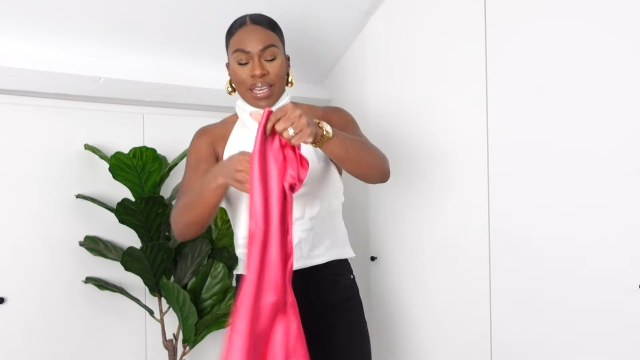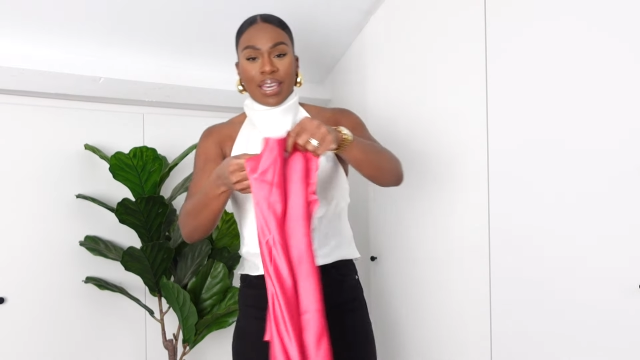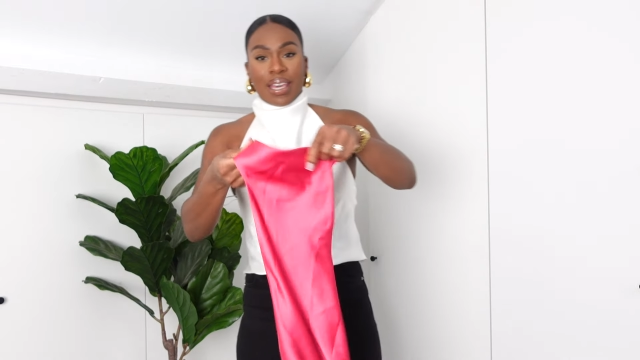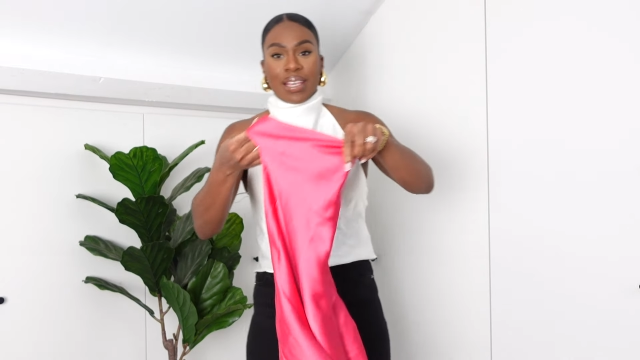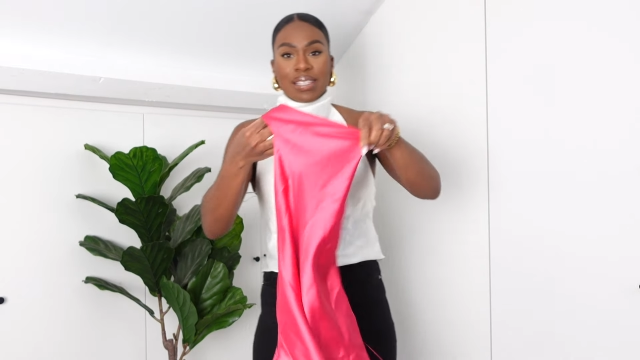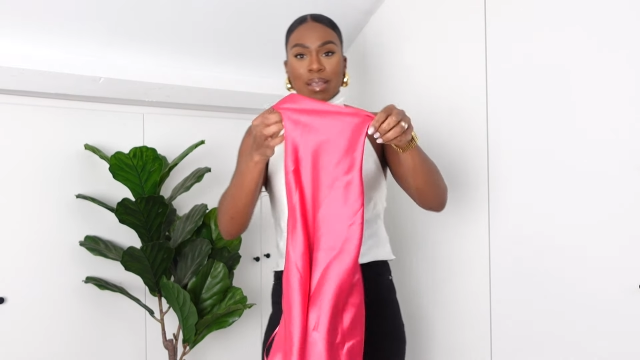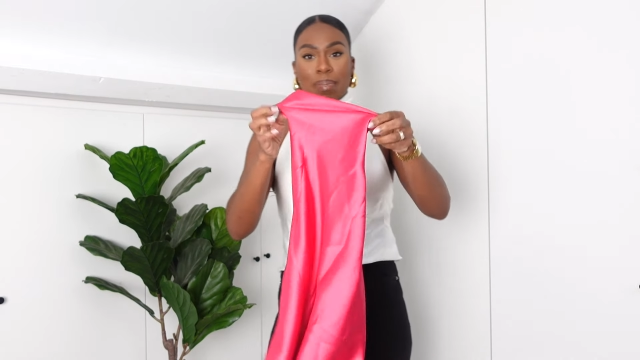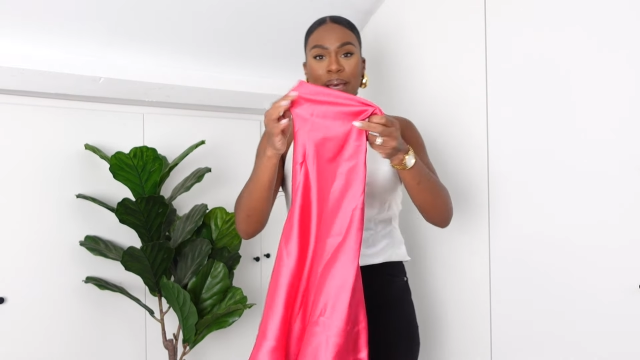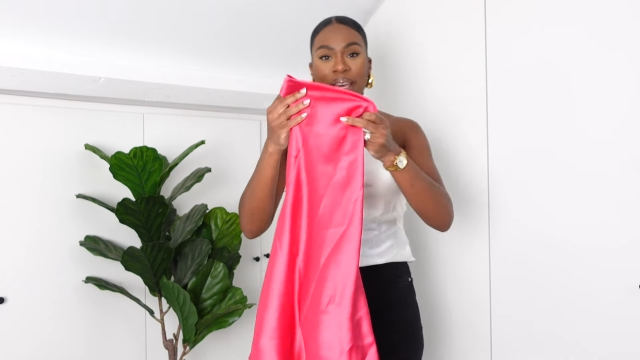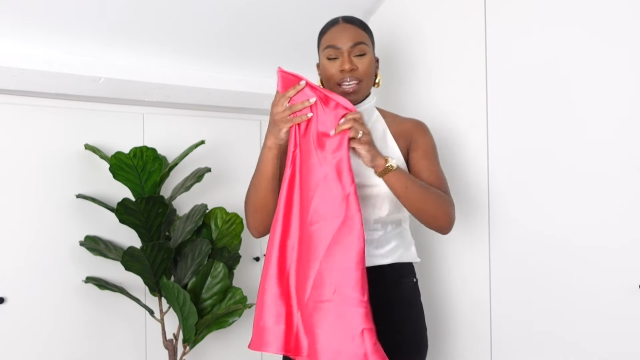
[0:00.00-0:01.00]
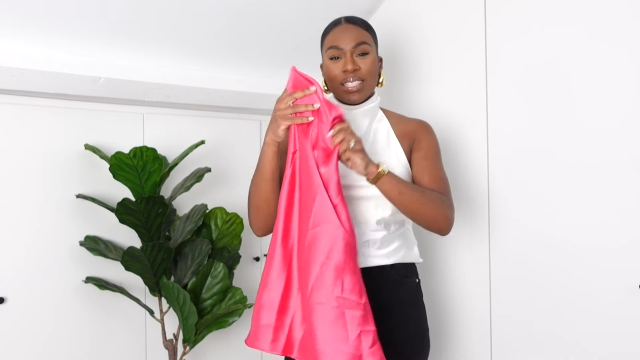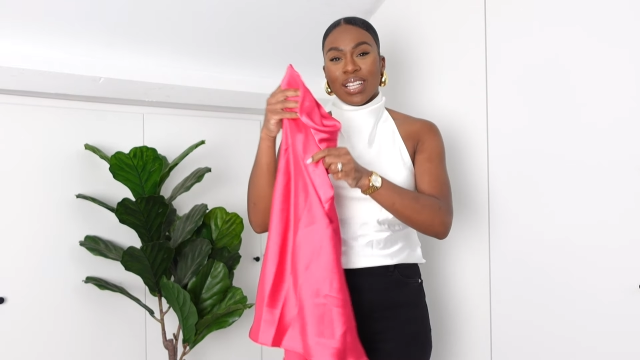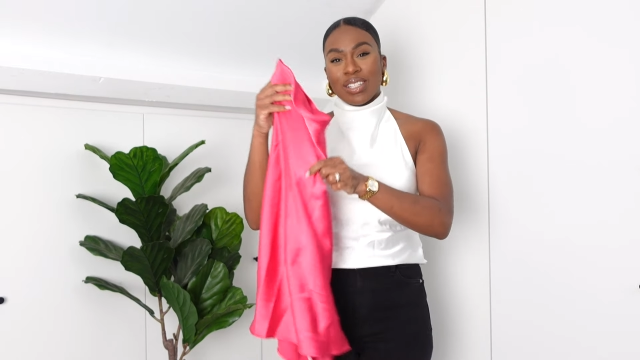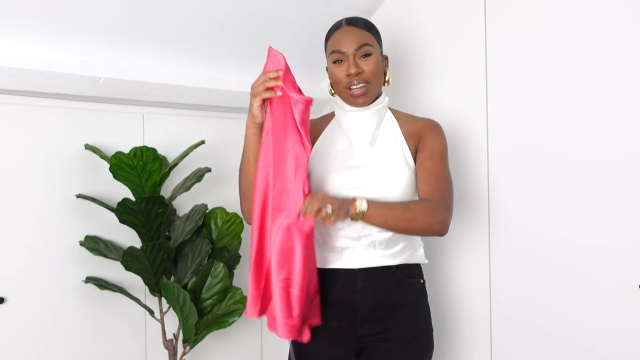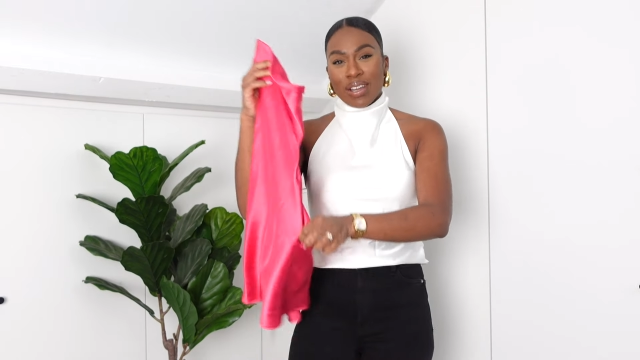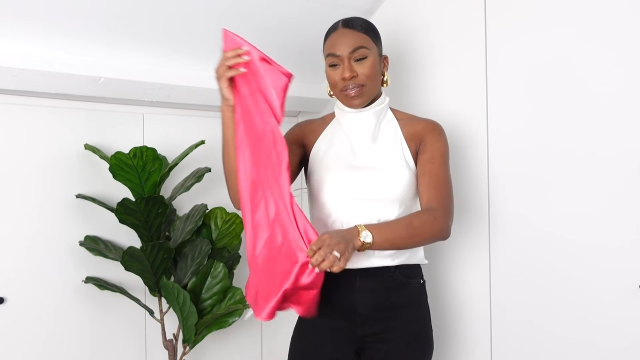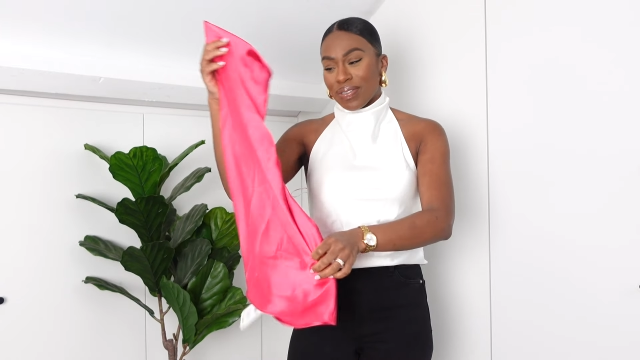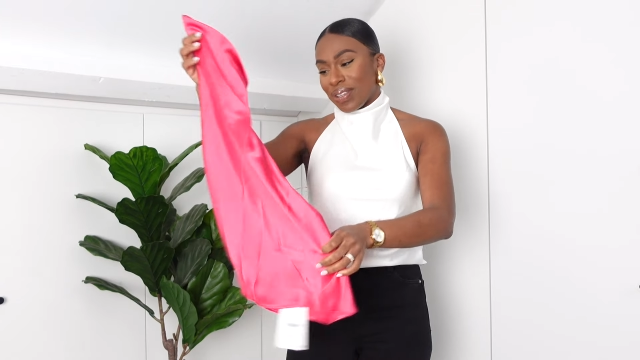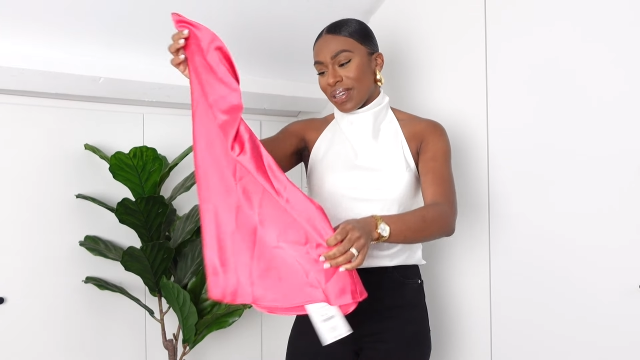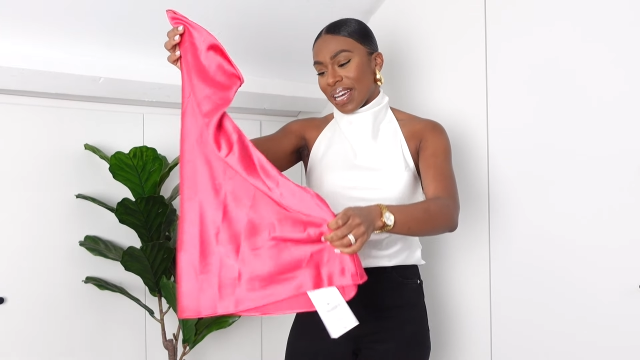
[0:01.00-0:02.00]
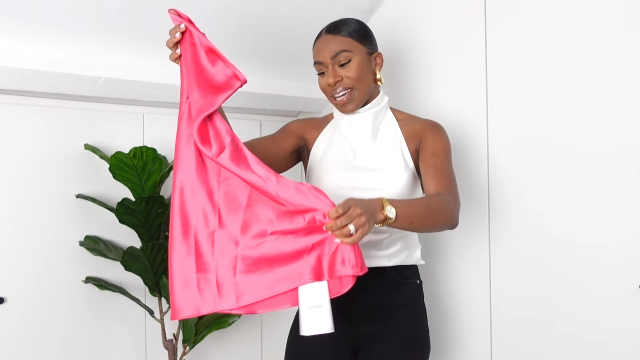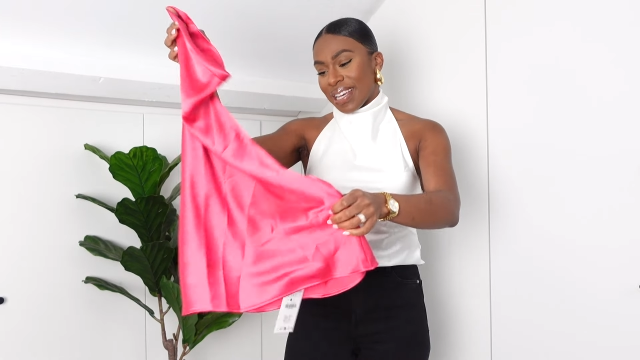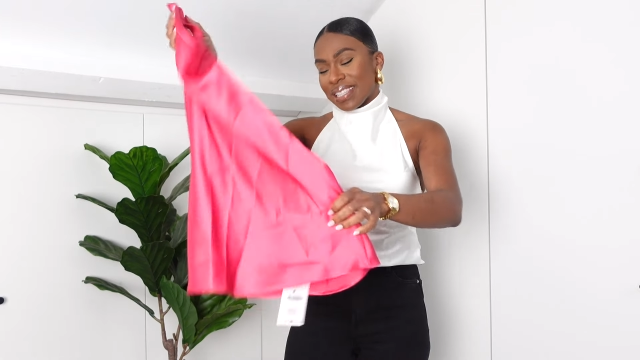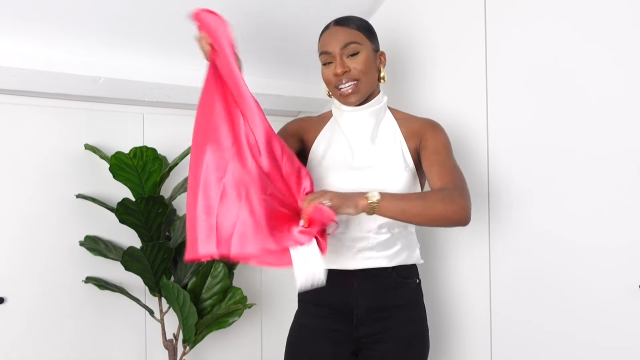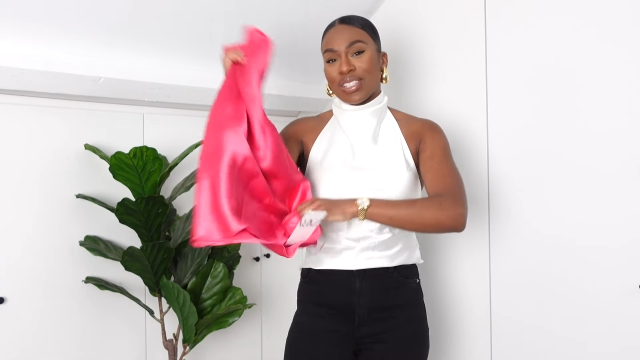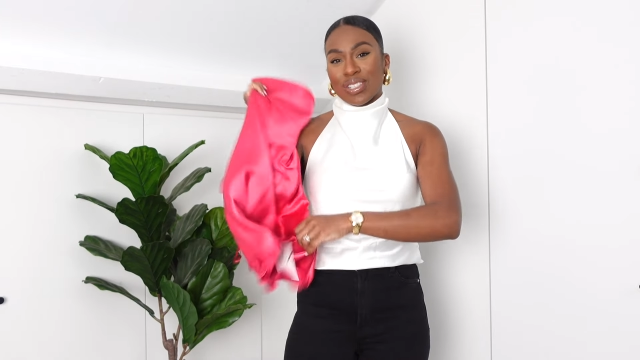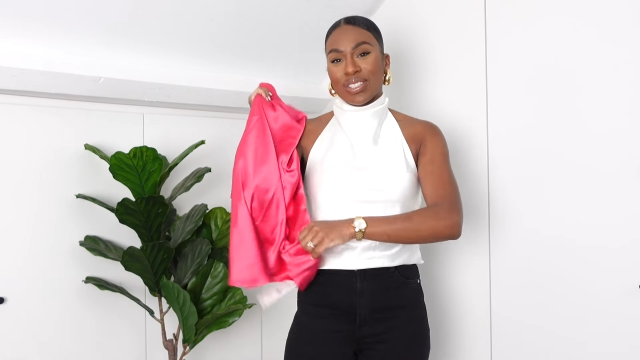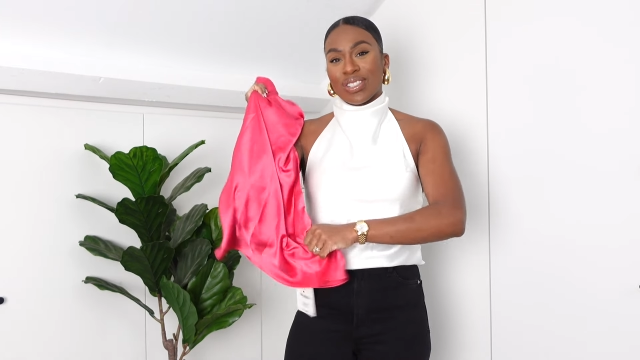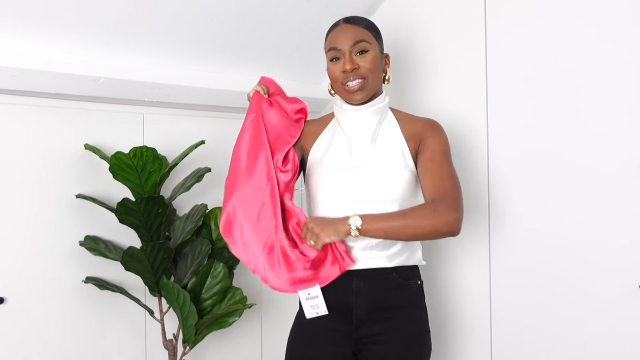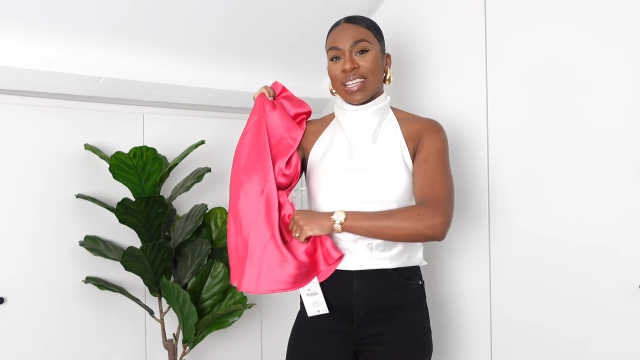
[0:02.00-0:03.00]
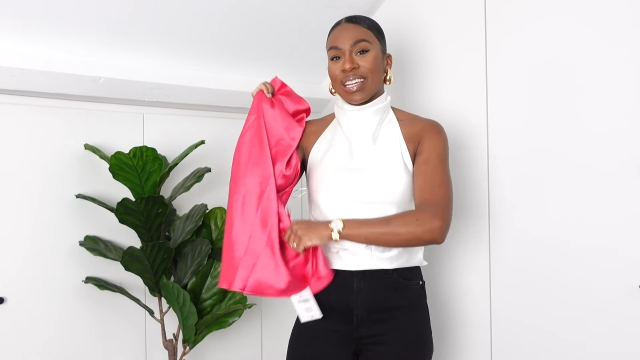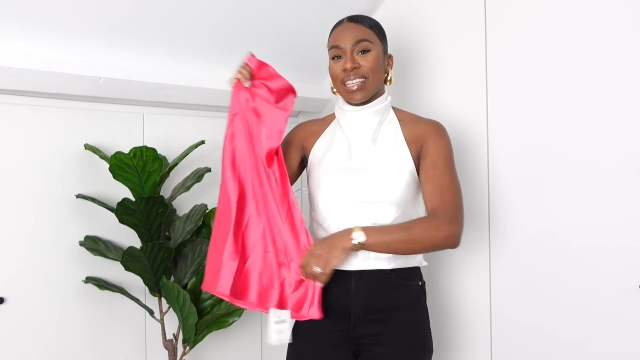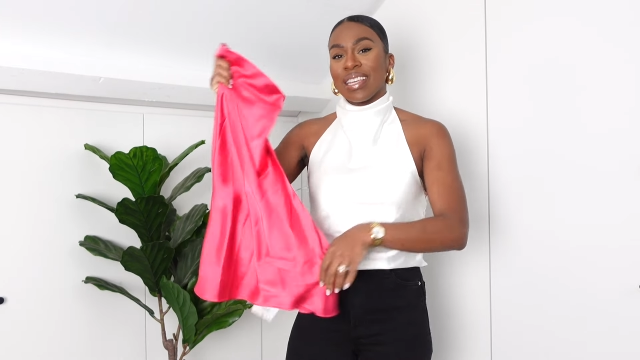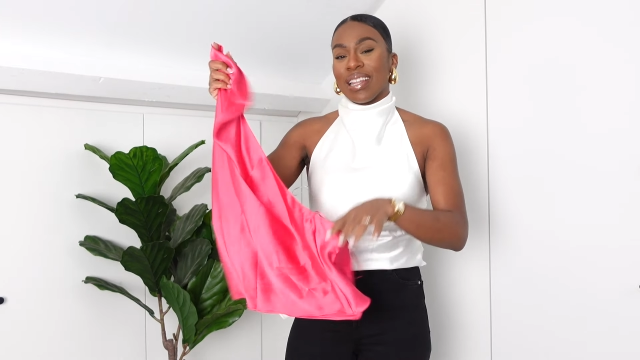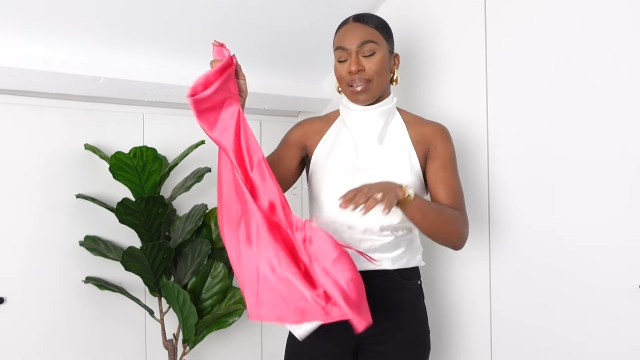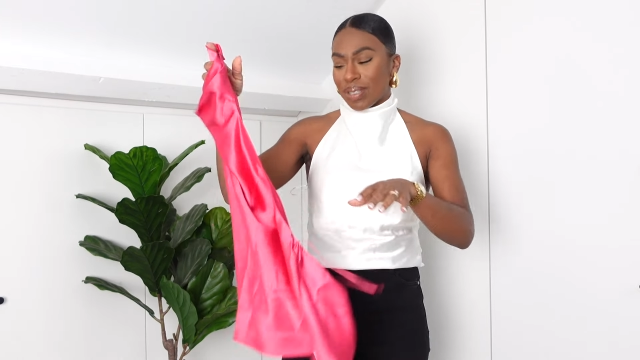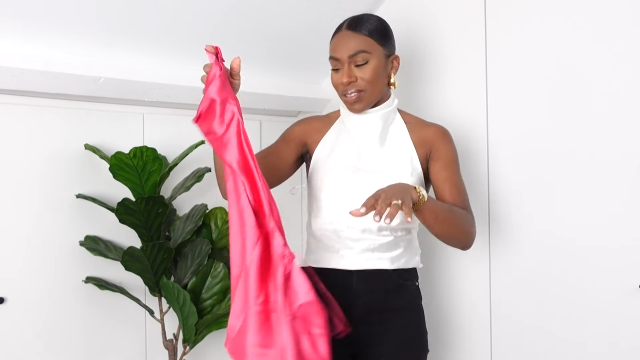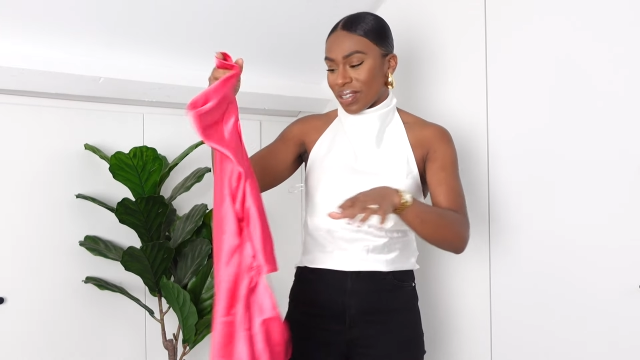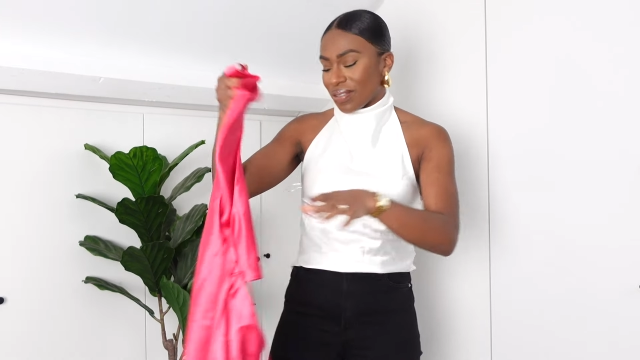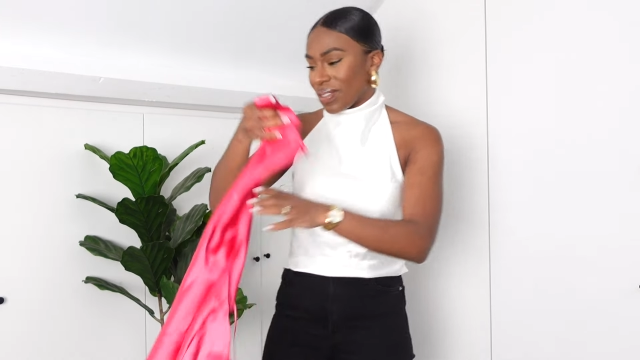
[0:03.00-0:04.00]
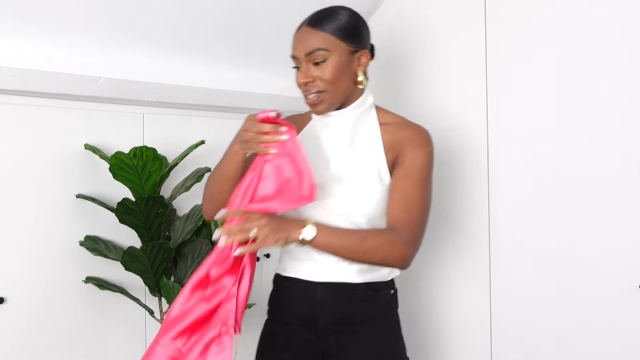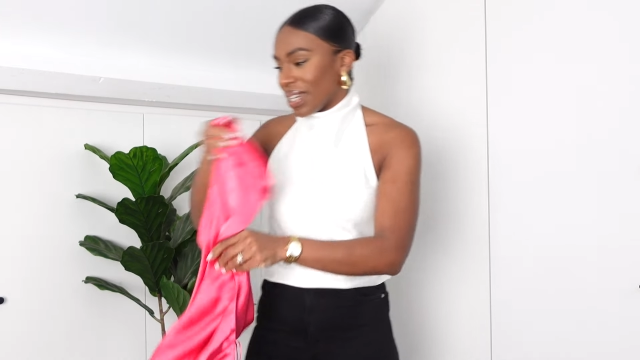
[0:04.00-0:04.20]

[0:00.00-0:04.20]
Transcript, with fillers: Here is the pink. Should I try it on for you guys? I should, shouldn't I? Yeah, let me try it on for you